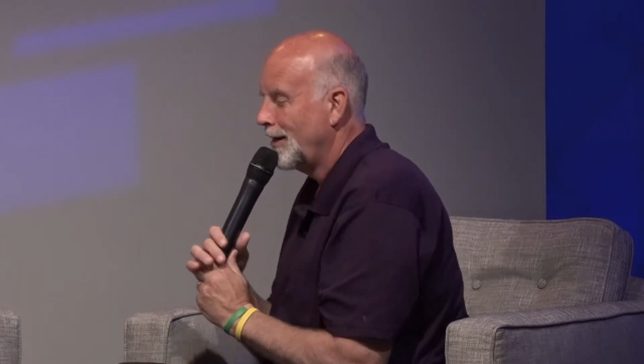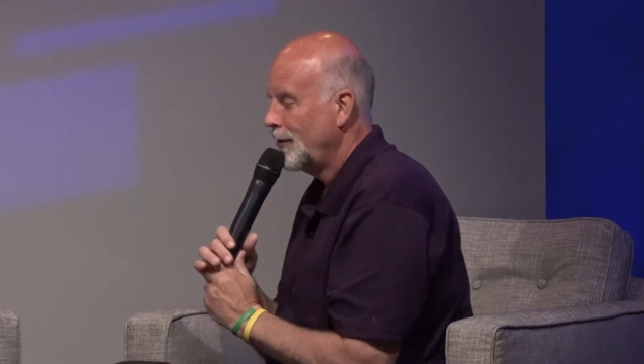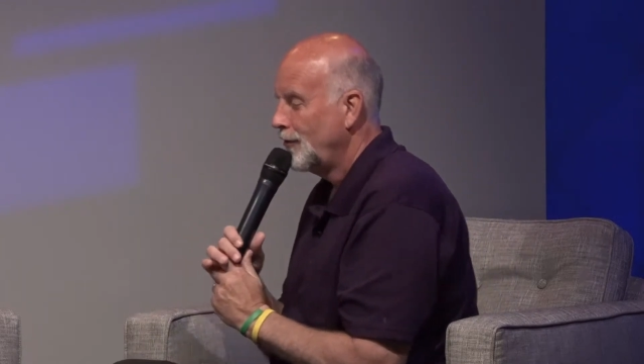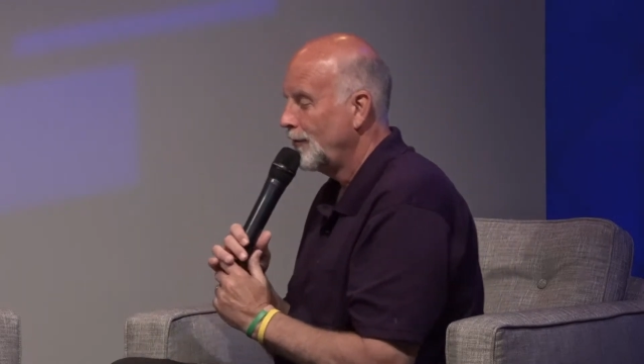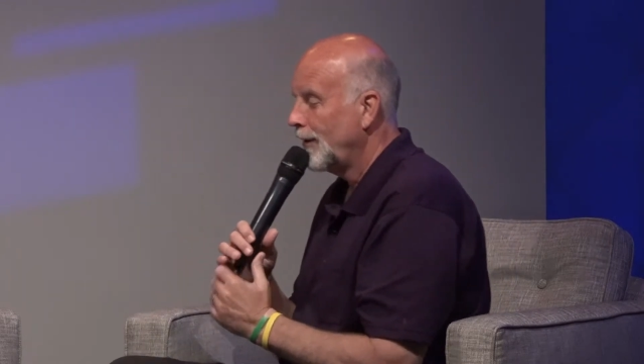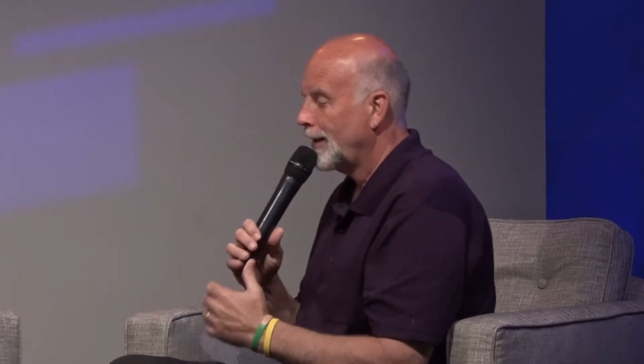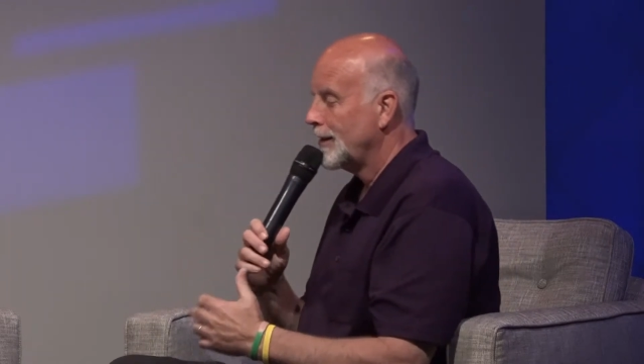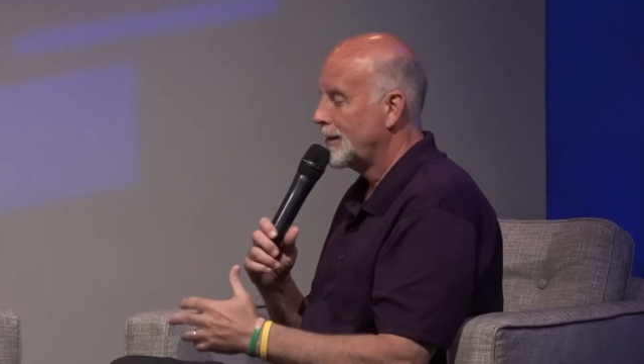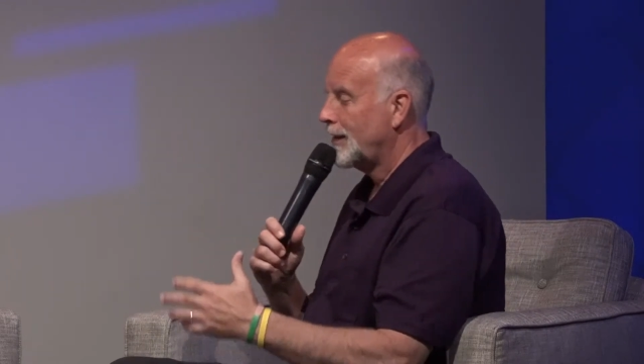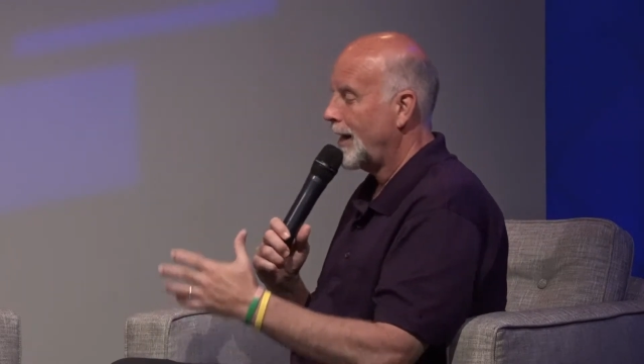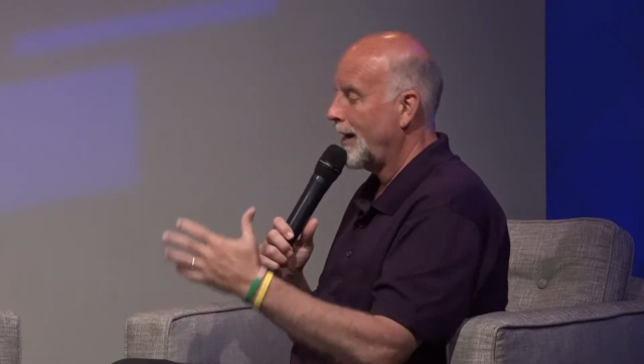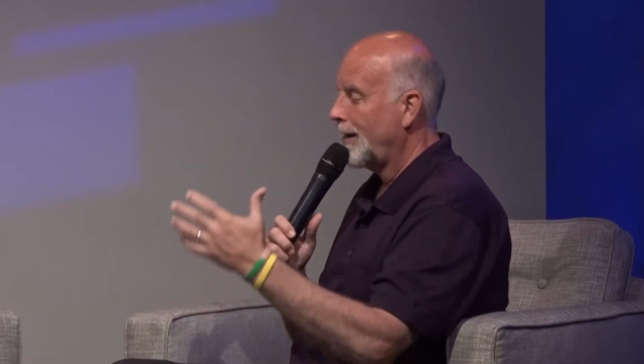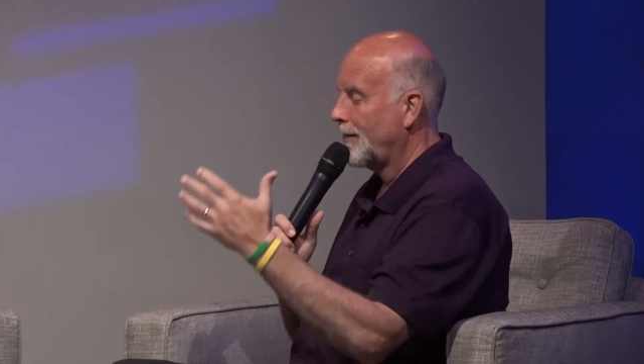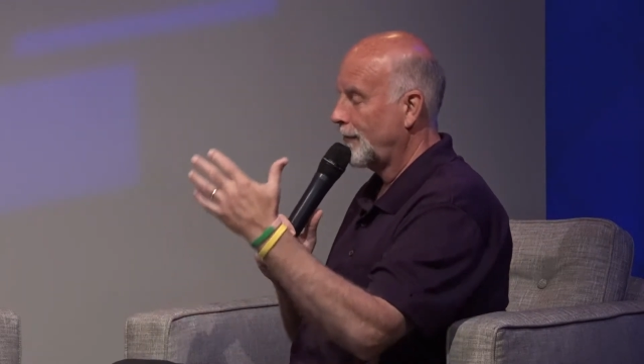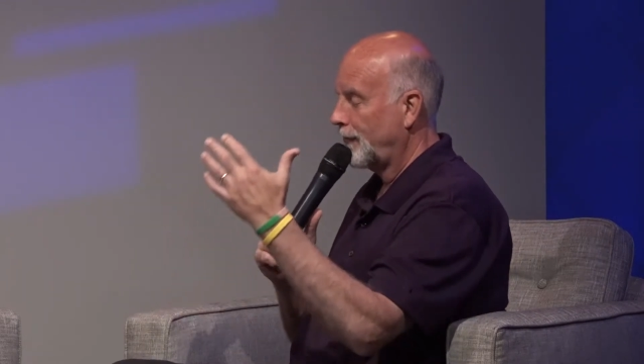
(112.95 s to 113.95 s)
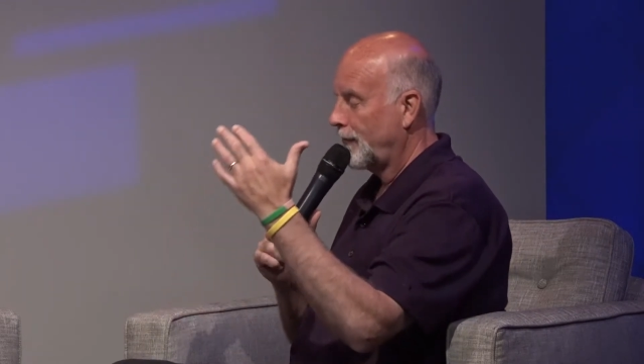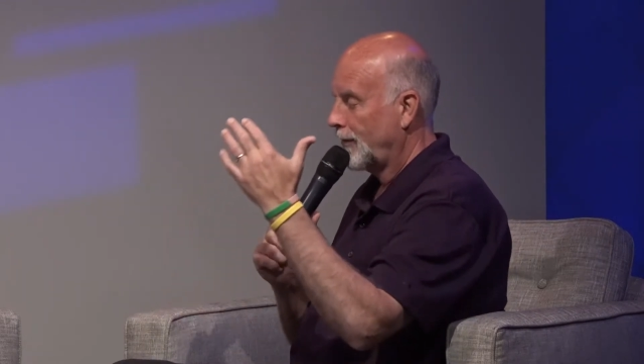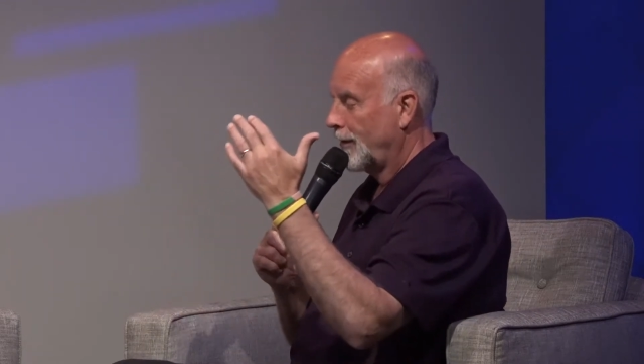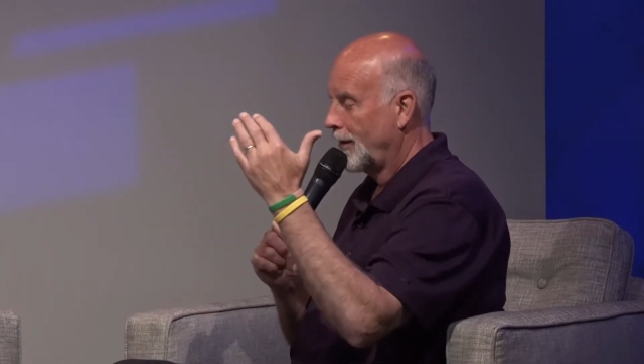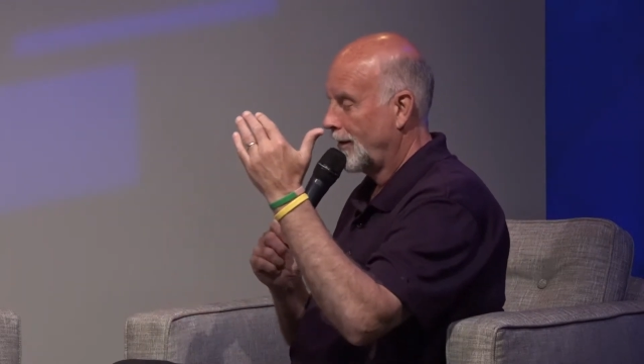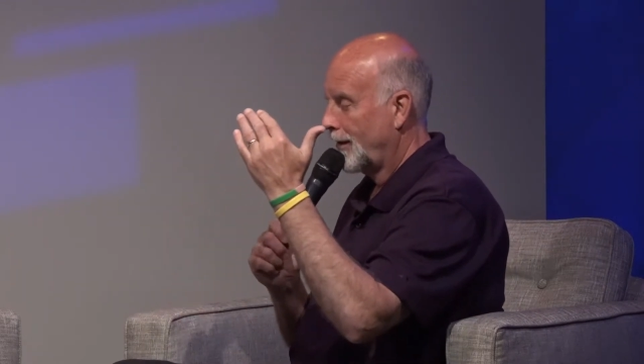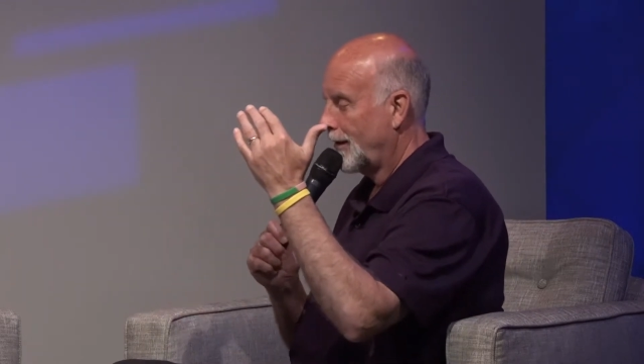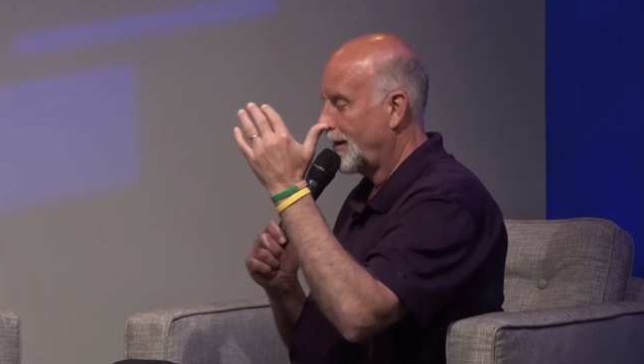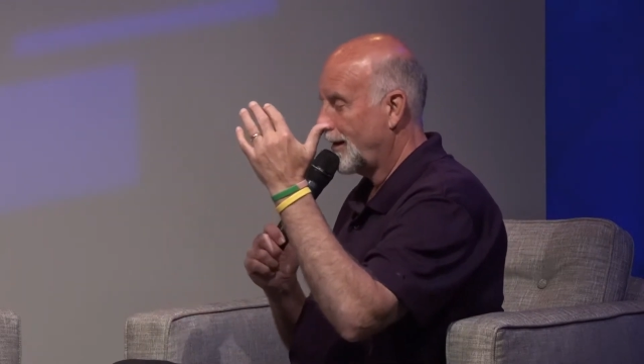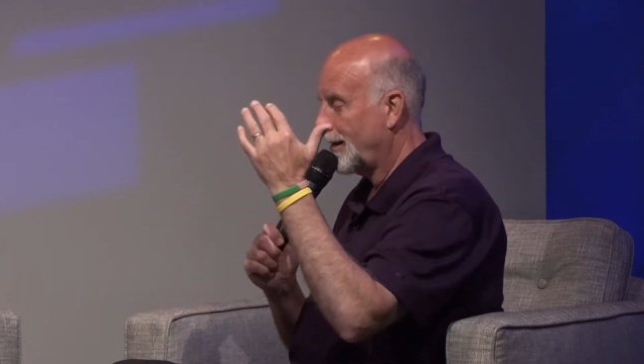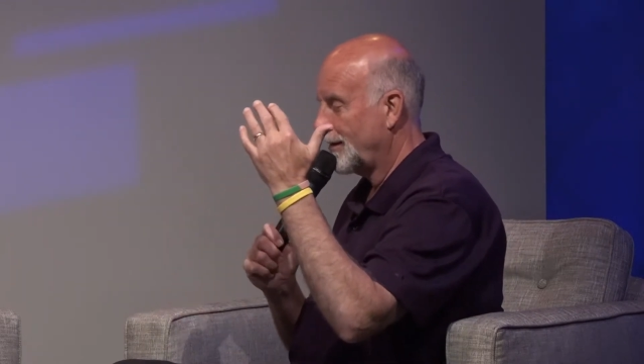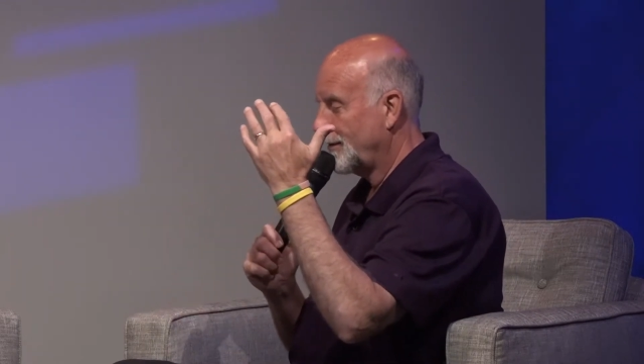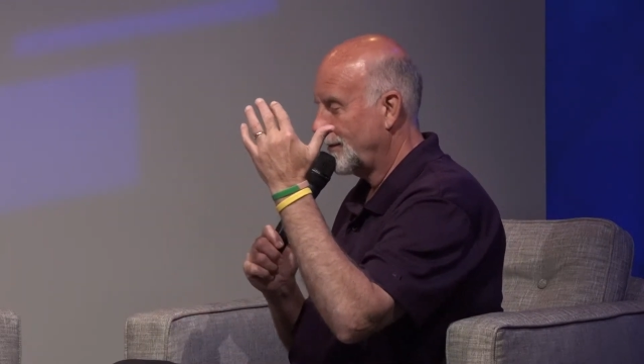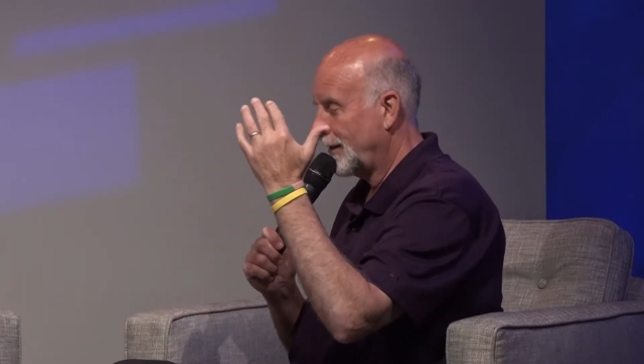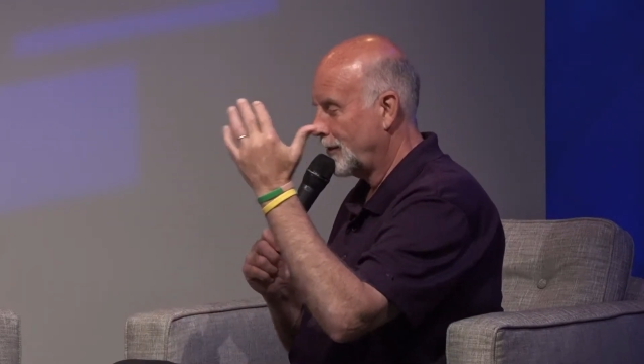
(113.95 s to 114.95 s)
You guys have,
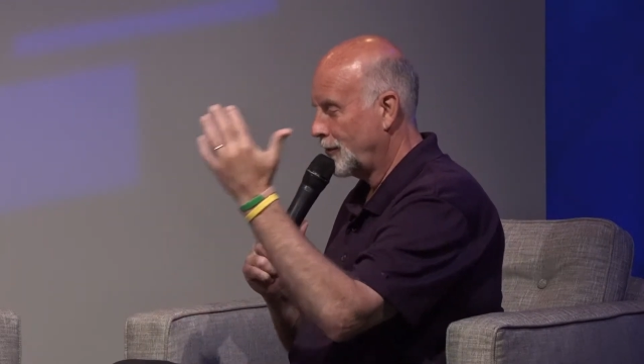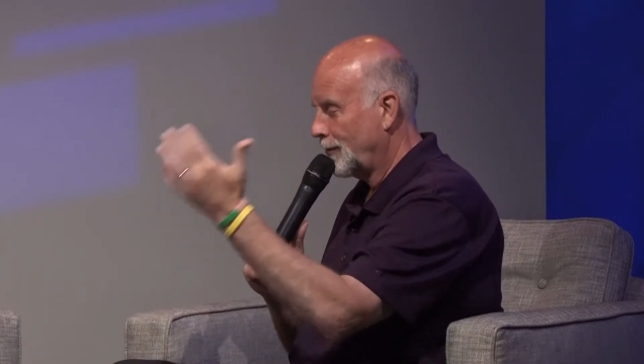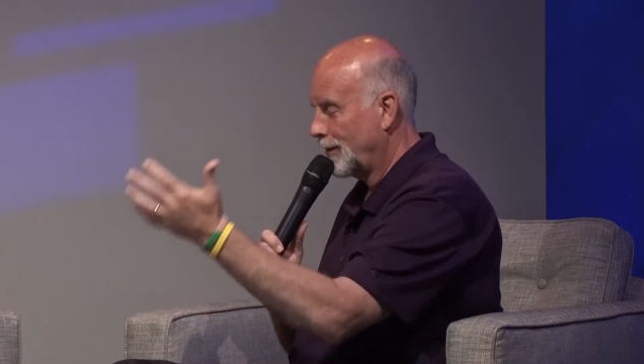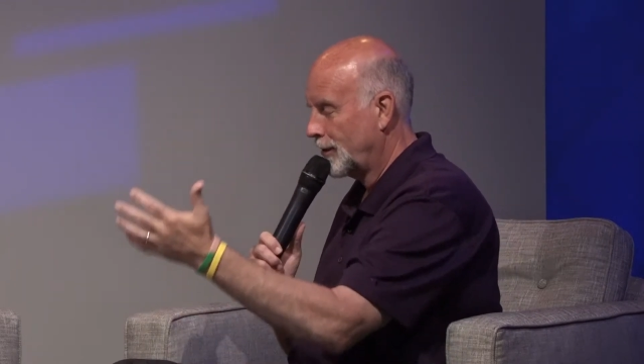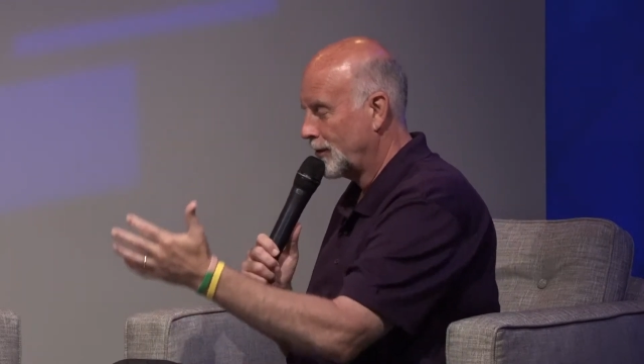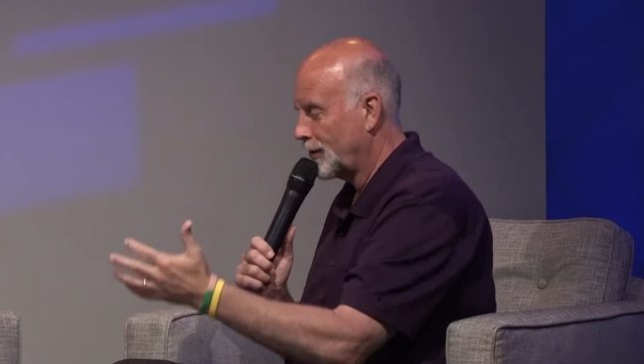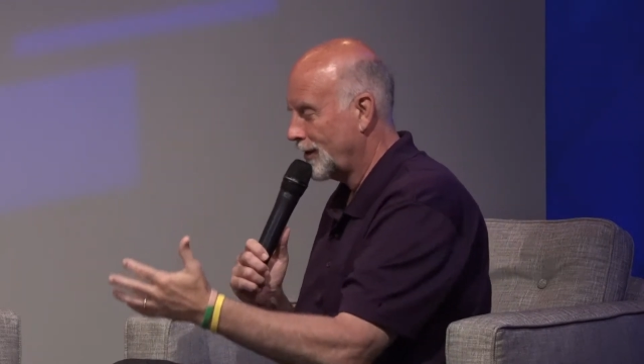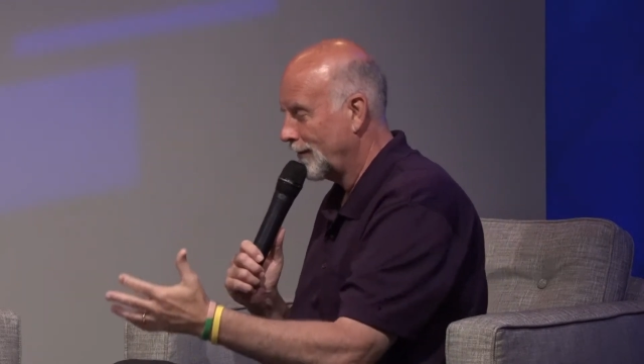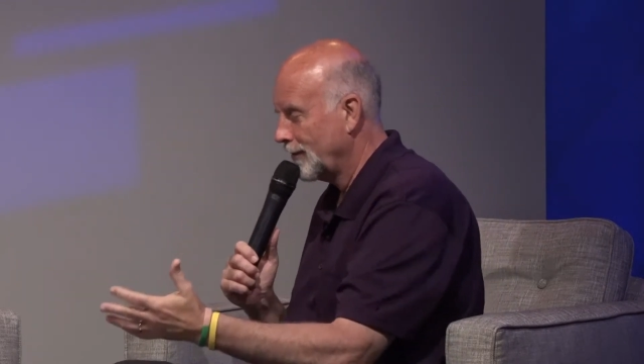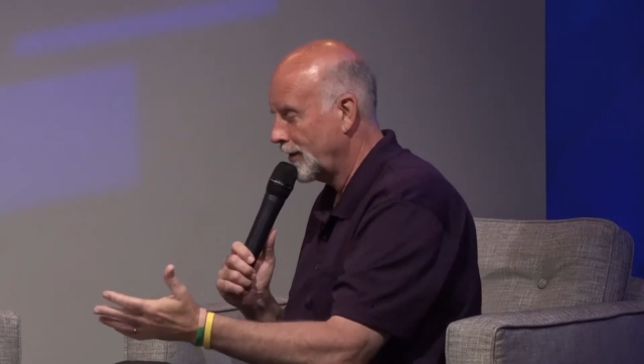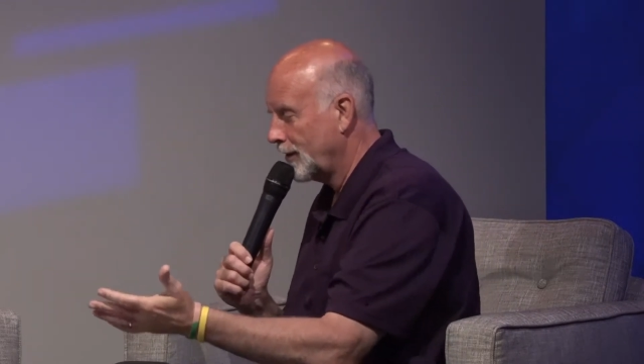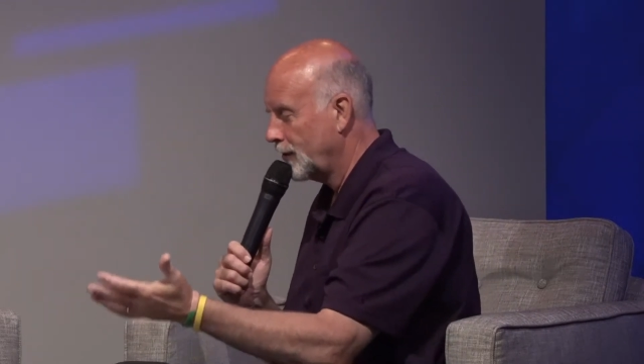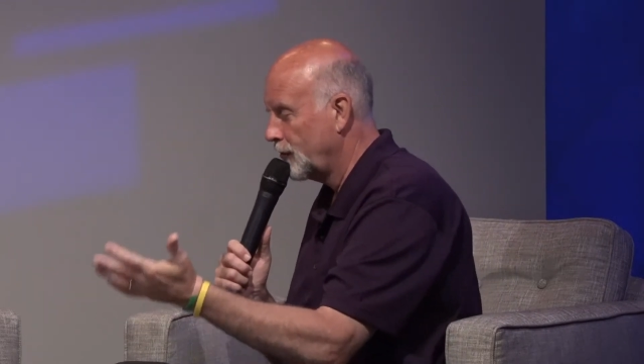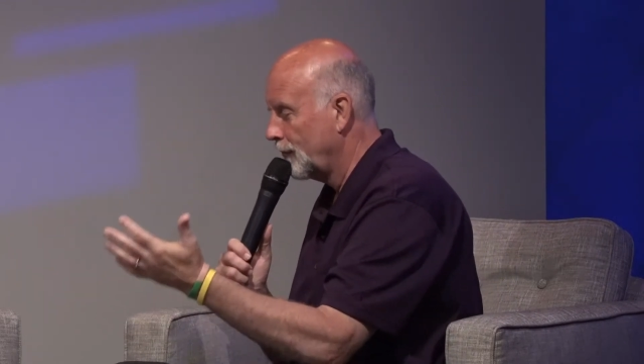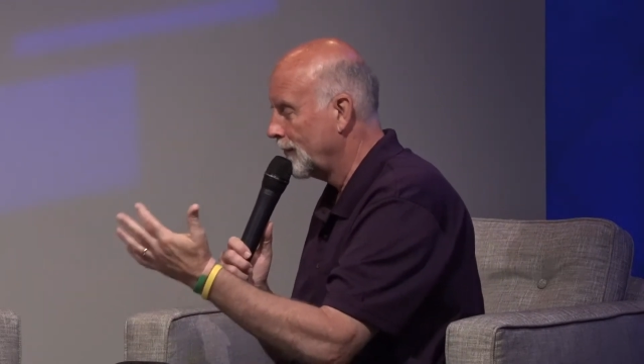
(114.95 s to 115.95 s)
as you mentioned, seven kids.